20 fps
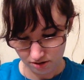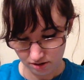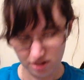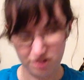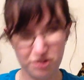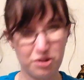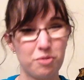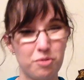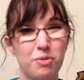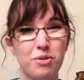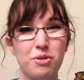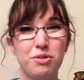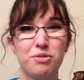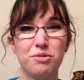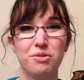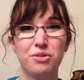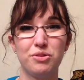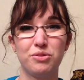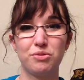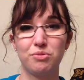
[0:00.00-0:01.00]
Now, I'm going
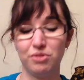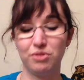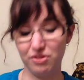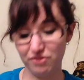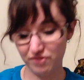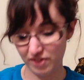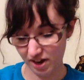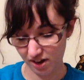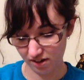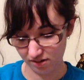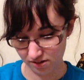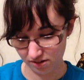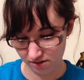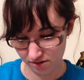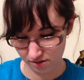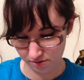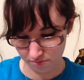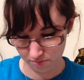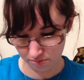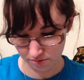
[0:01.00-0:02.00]
through this really
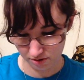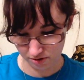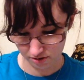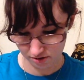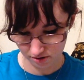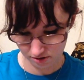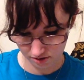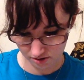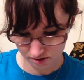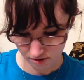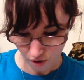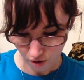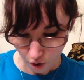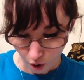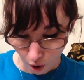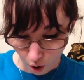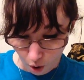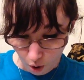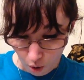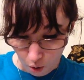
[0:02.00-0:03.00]
fast, but
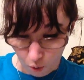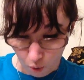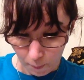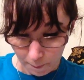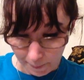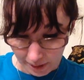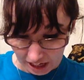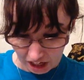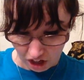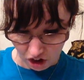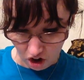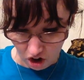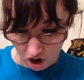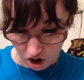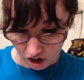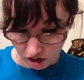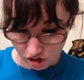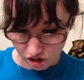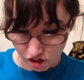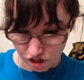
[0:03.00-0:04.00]
oh my
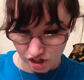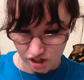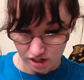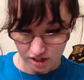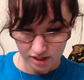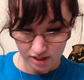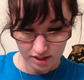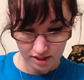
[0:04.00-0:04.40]
gosh.